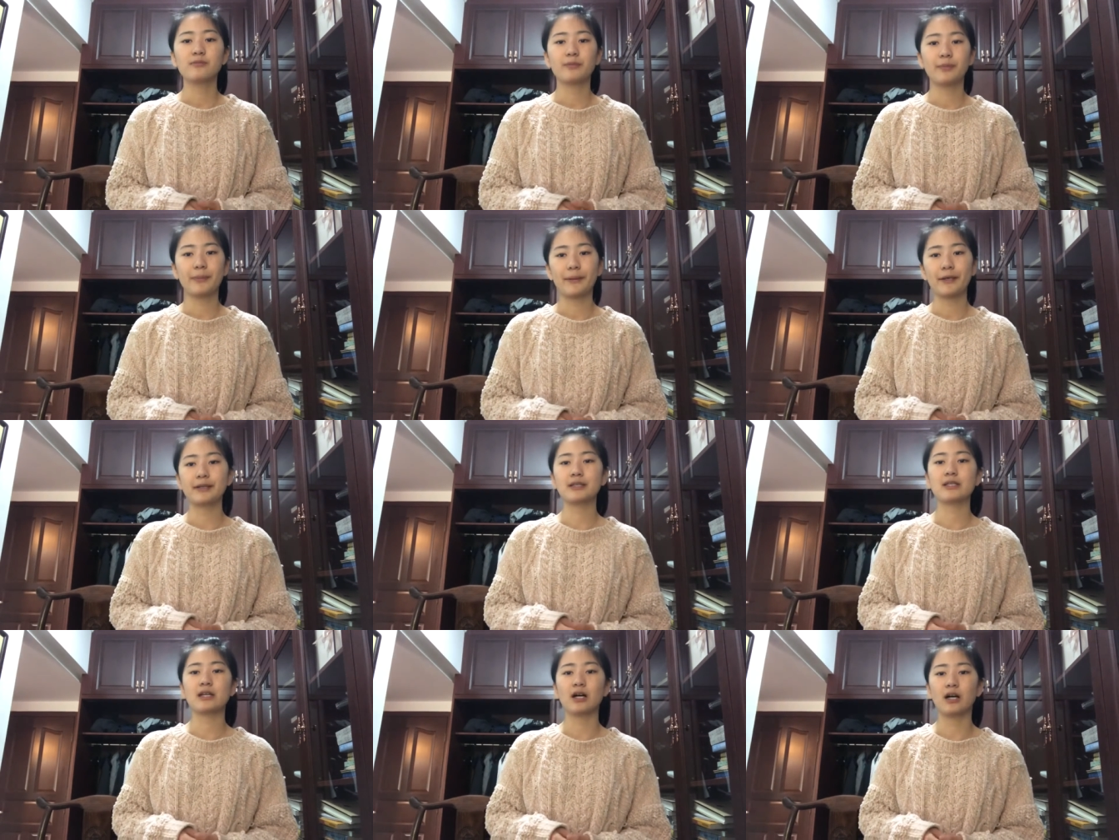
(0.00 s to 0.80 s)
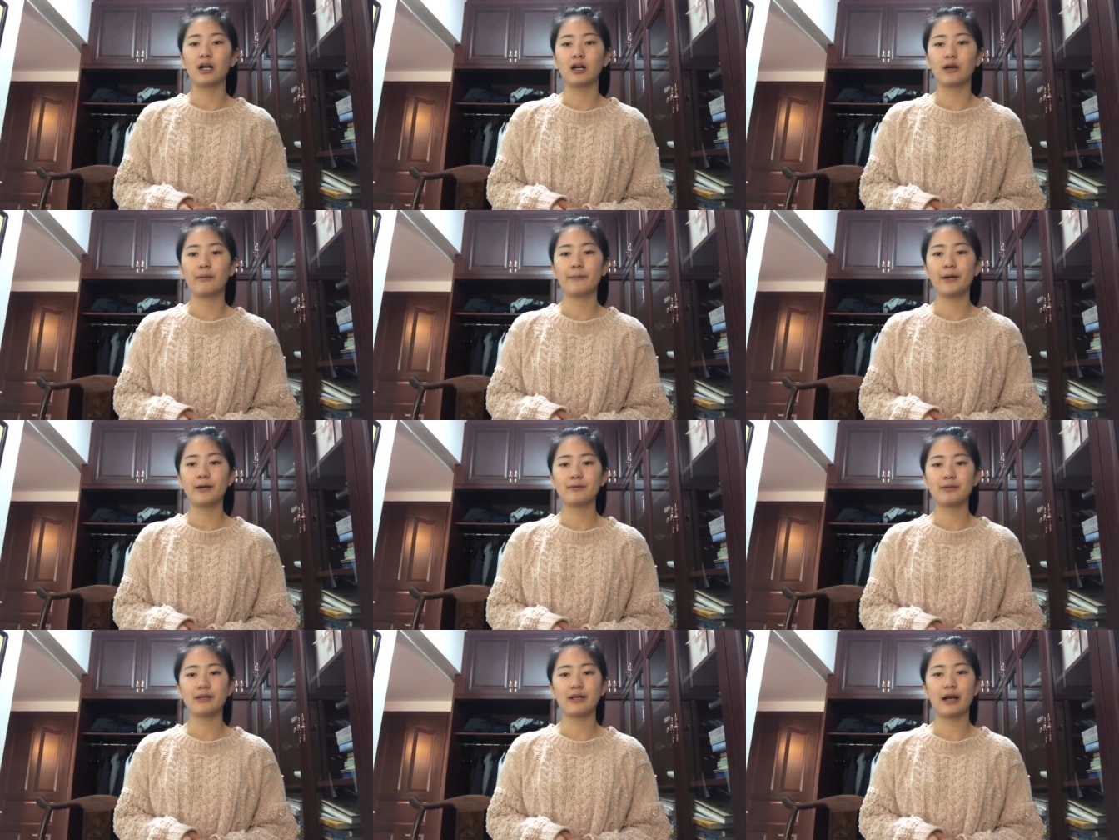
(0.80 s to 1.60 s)
But
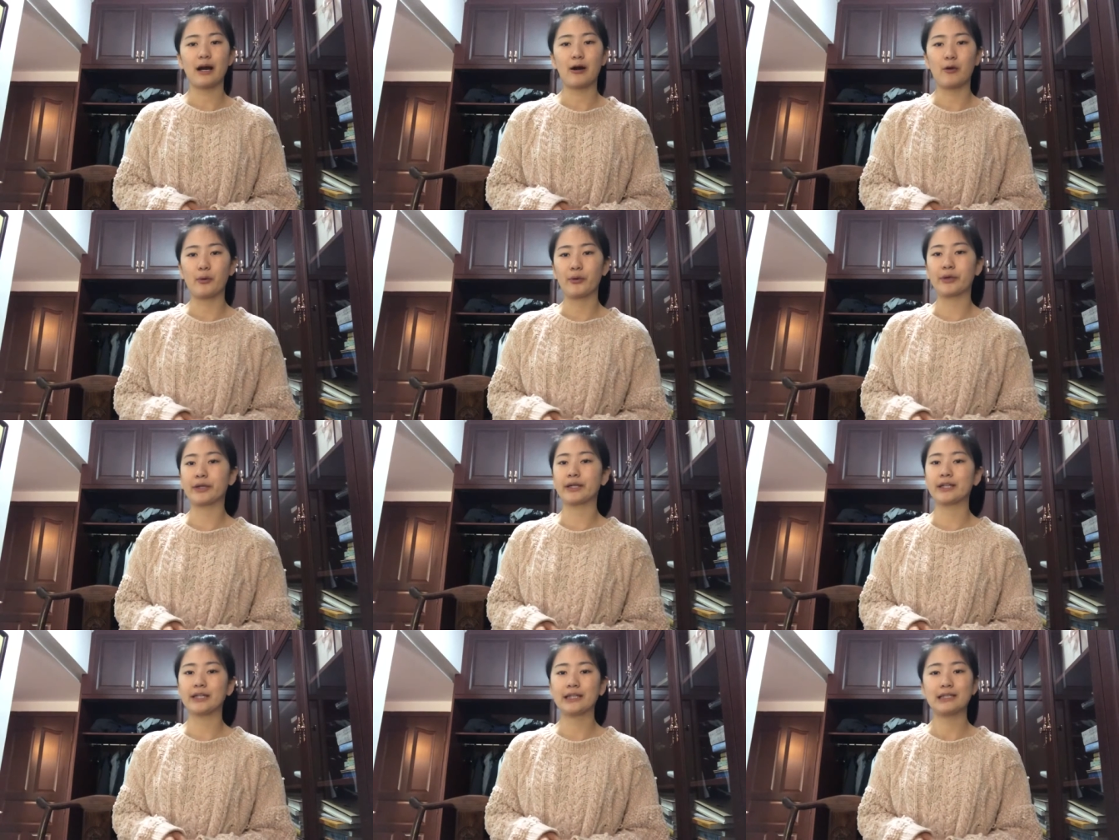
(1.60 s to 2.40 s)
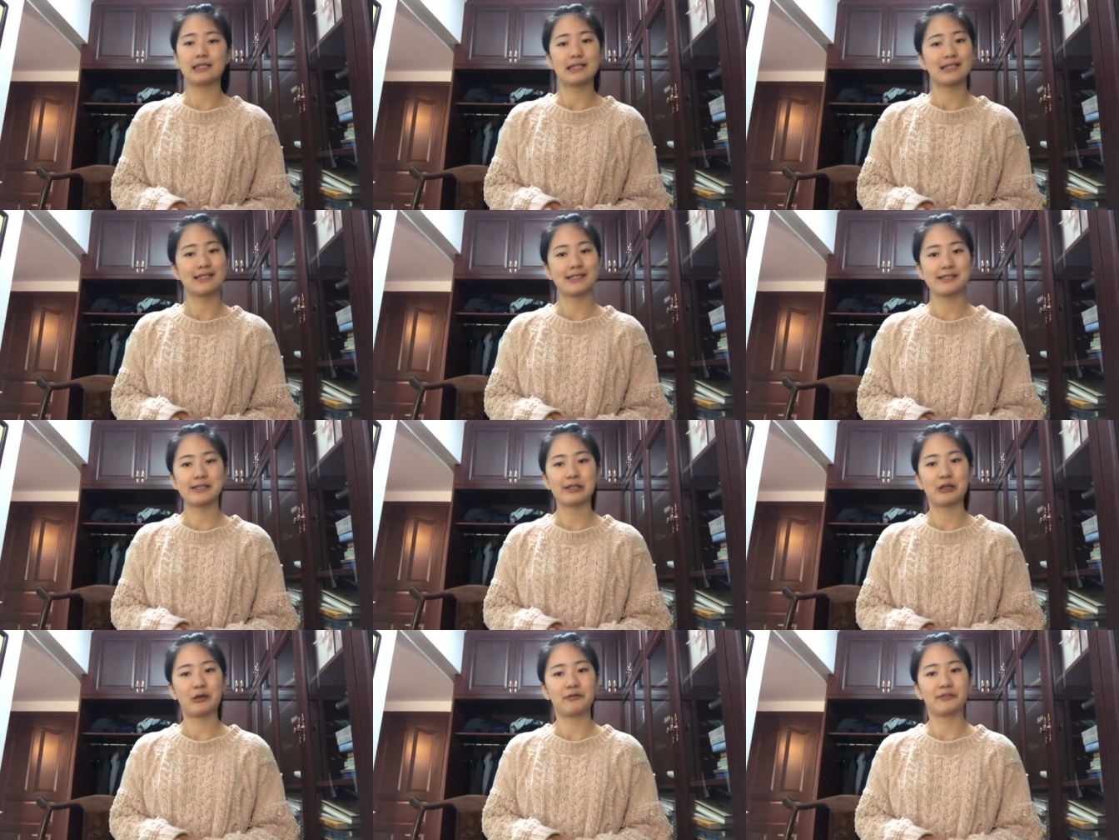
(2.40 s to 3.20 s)
maybe our list is
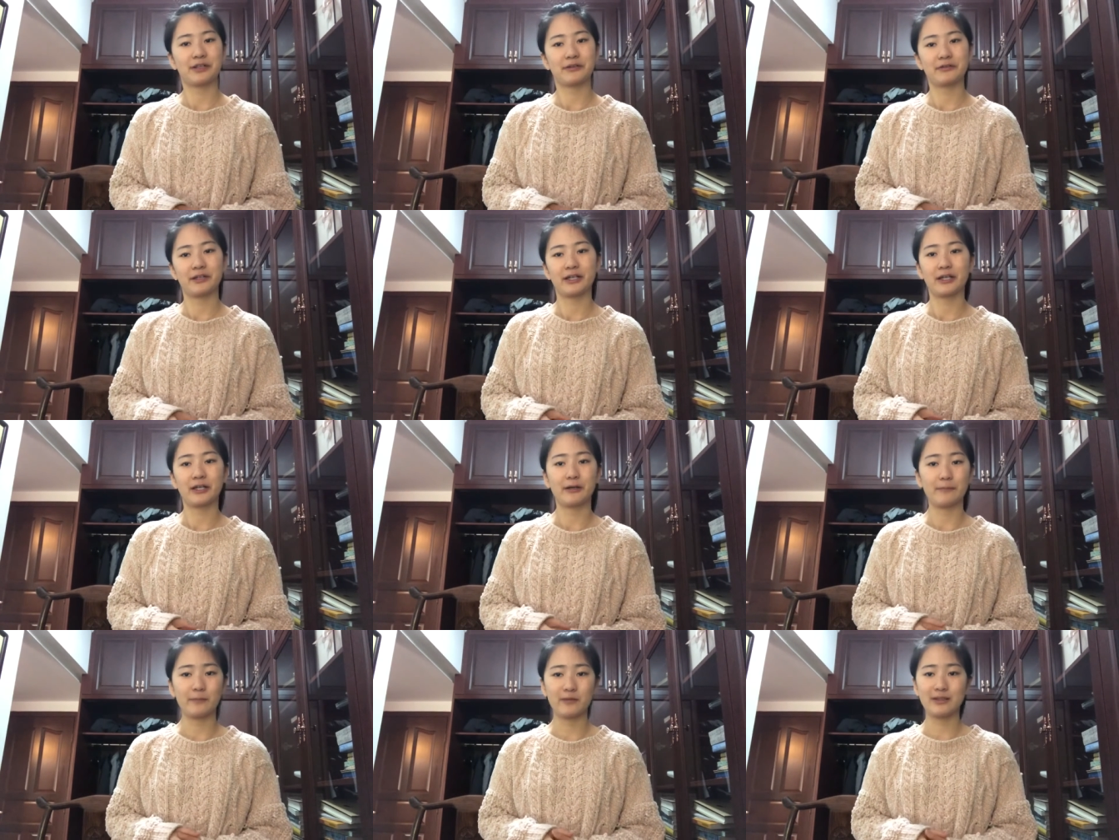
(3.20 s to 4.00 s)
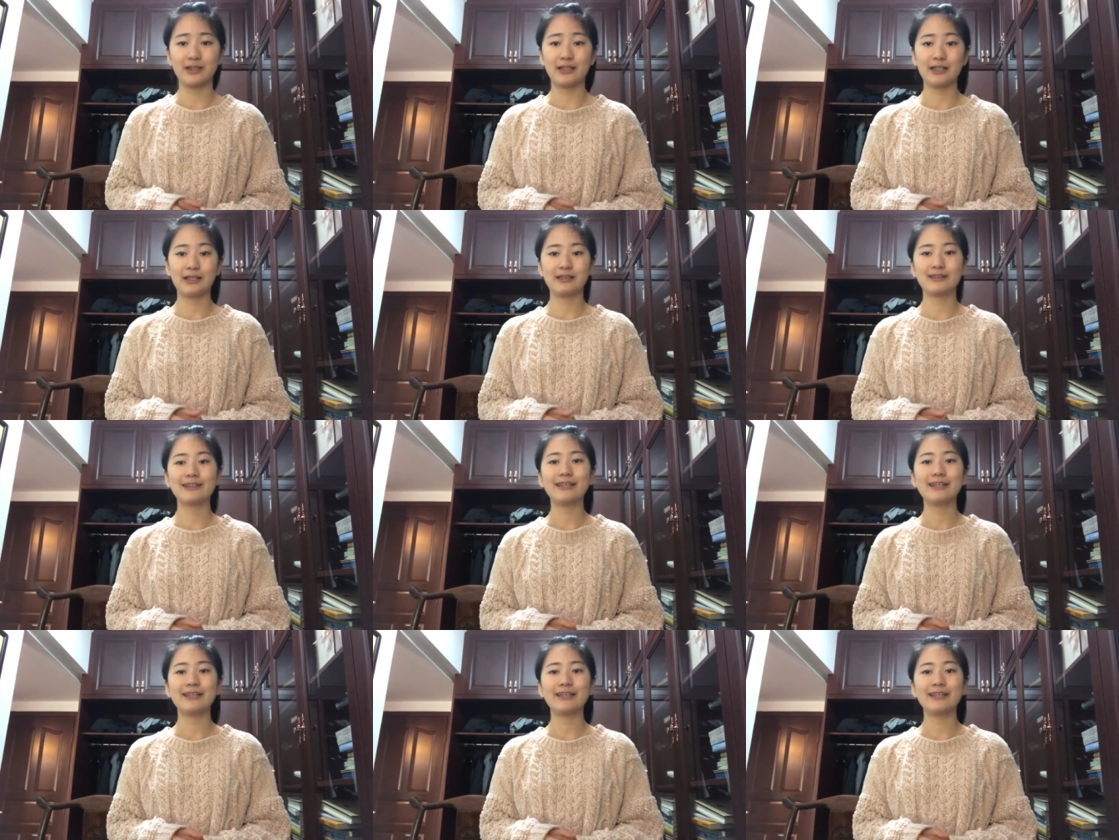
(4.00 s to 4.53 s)
not very complete,